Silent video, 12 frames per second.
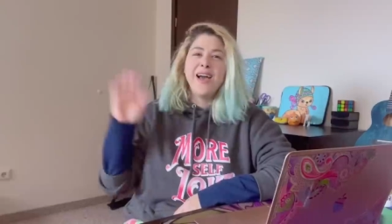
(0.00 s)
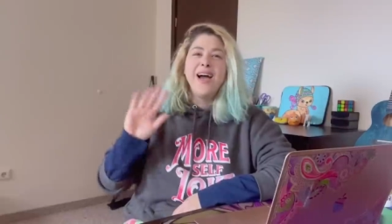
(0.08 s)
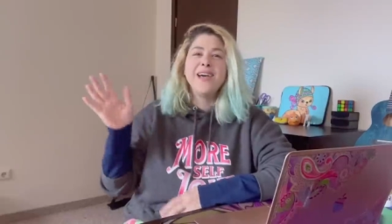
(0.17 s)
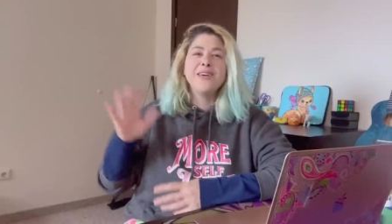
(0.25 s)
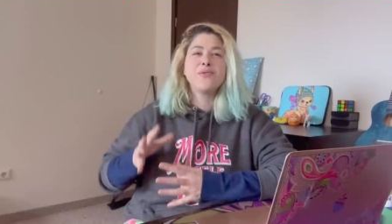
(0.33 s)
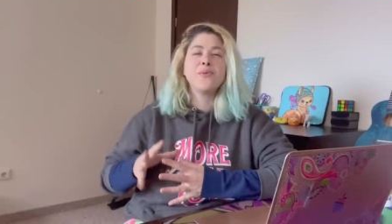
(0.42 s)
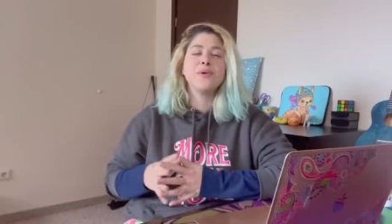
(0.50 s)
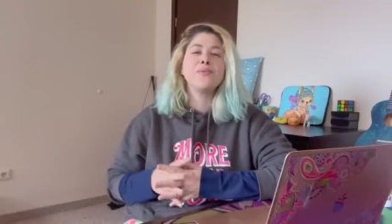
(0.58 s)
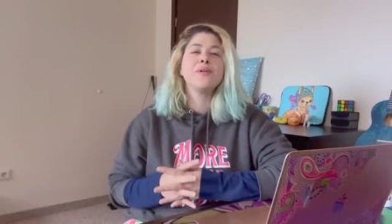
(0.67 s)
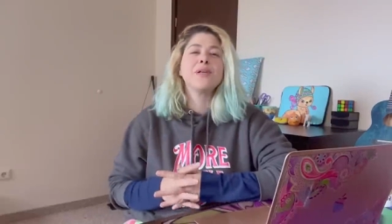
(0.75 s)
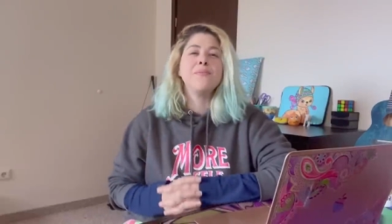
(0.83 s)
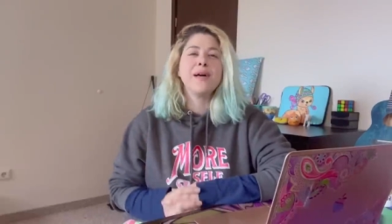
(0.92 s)
Hi everyone,
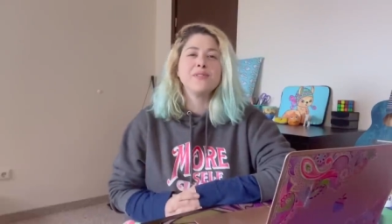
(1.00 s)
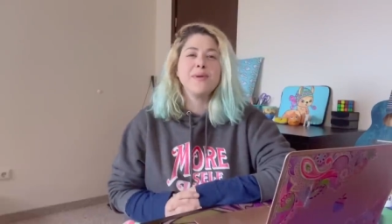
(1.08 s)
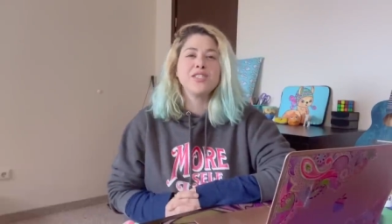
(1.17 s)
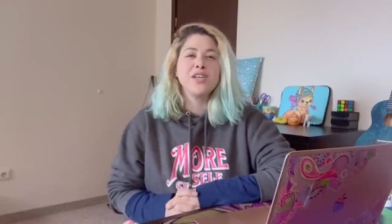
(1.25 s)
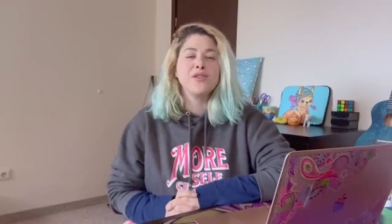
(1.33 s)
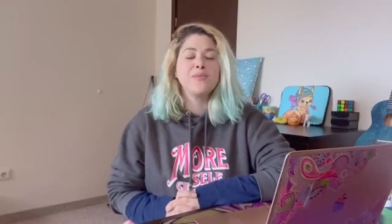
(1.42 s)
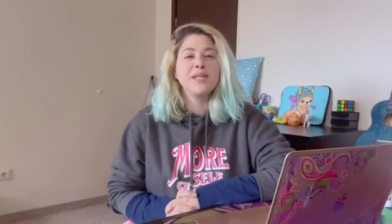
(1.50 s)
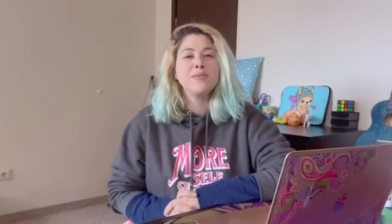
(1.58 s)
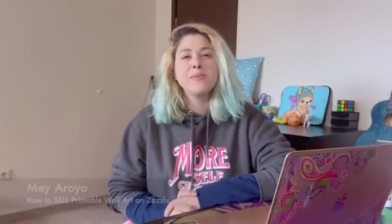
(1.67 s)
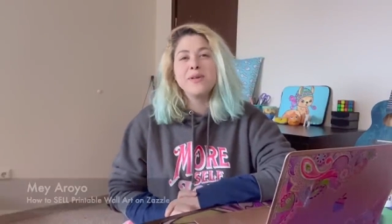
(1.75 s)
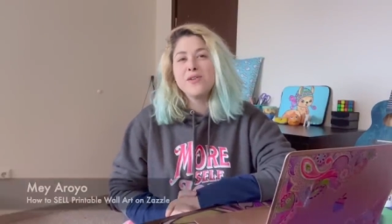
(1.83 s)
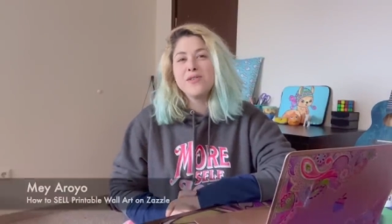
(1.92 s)
welcome back to my channel. My name is
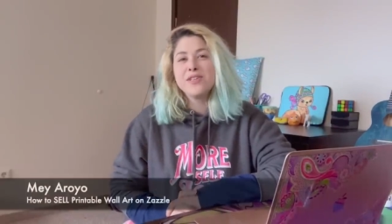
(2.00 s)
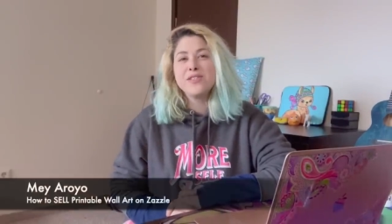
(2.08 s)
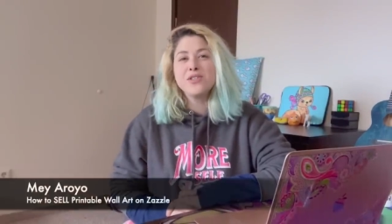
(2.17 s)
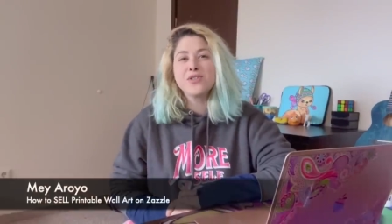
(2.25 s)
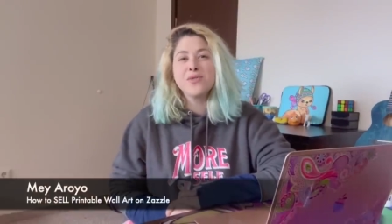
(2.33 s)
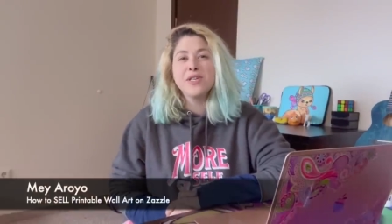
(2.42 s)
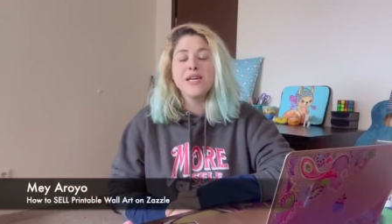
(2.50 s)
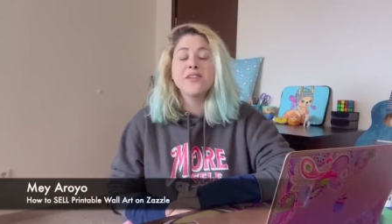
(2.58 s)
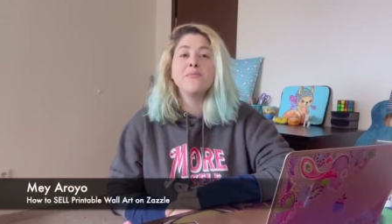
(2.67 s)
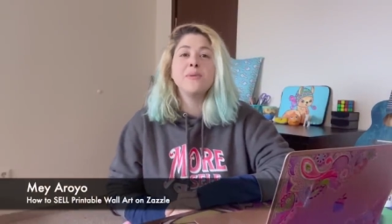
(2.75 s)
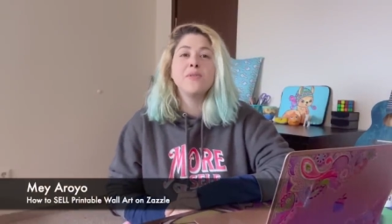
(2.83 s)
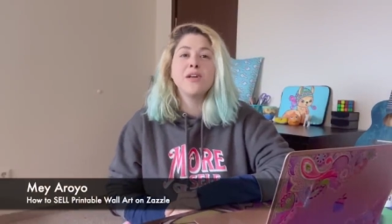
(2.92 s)
Mey and I teach
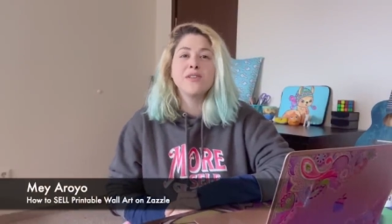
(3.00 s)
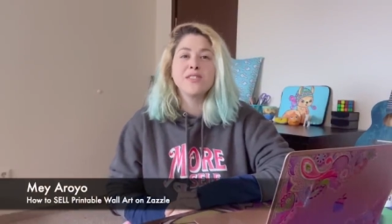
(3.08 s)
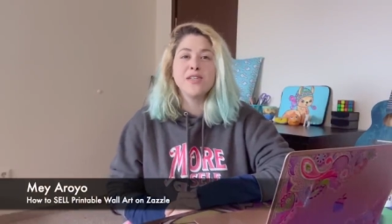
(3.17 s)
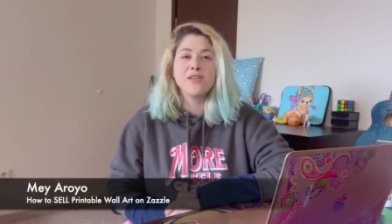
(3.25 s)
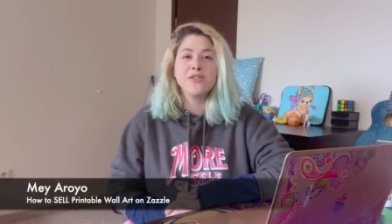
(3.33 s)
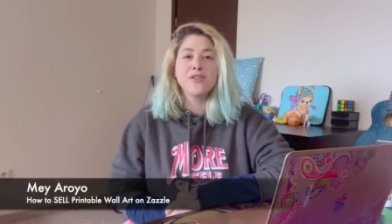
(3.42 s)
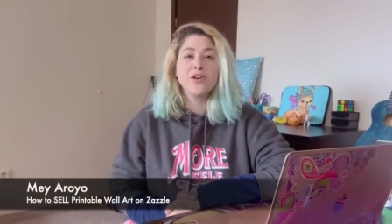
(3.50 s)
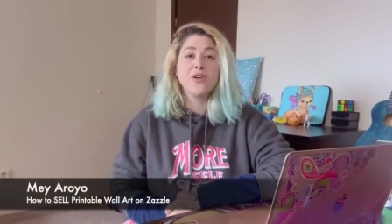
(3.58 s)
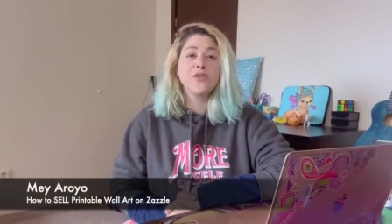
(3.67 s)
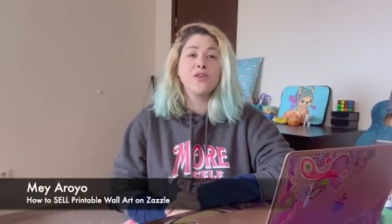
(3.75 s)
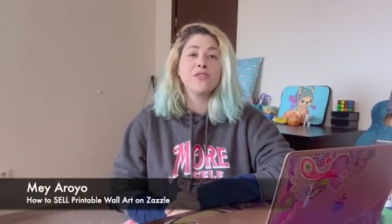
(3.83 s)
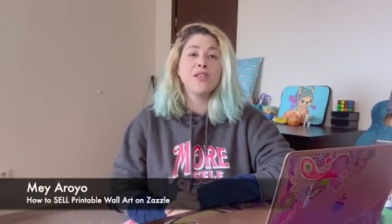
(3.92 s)
creative people how to sell their
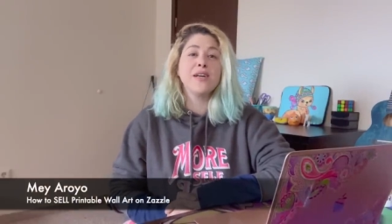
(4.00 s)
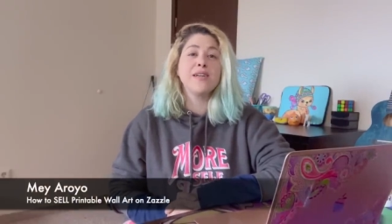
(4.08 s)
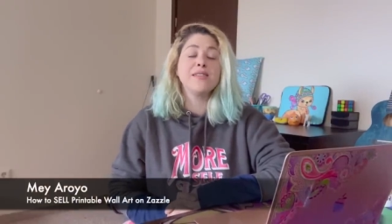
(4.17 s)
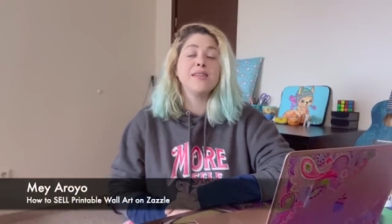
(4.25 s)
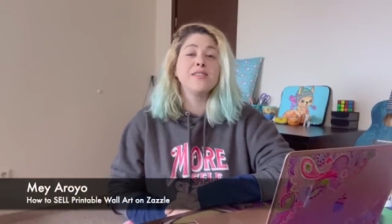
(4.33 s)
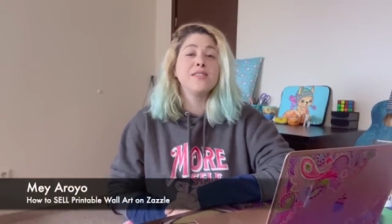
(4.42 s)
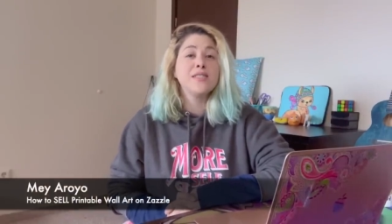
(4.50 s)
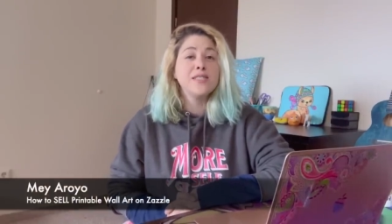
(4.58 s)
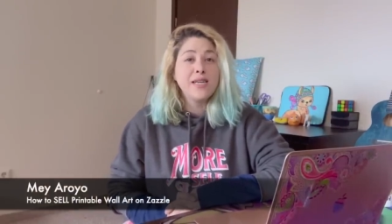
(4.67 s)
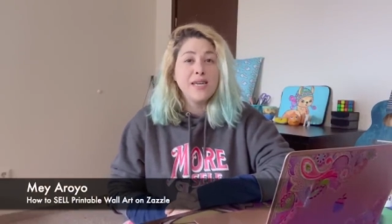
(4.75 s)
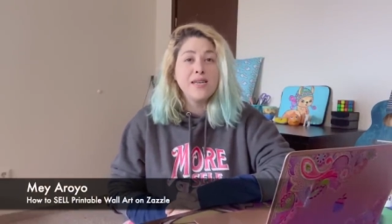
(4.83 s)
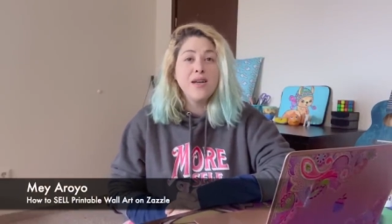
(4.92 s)
art online. And today